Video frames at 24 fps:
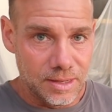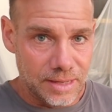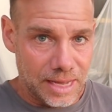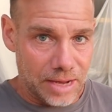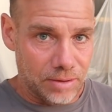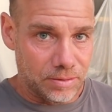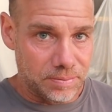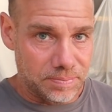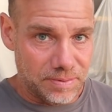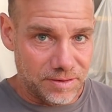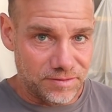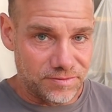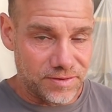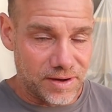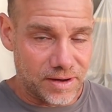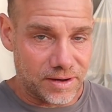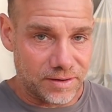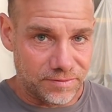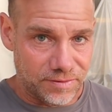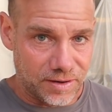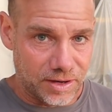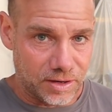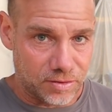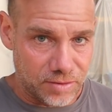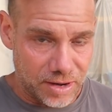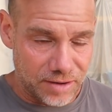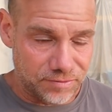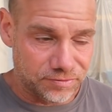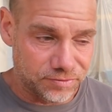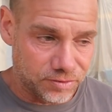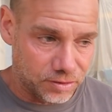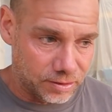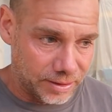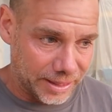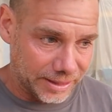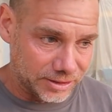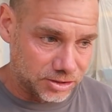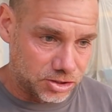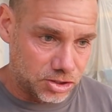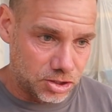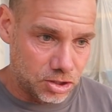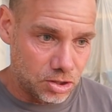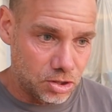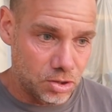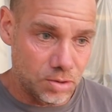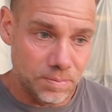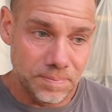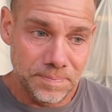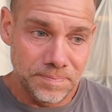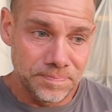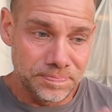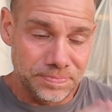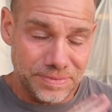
I would be very, very grateful. And two,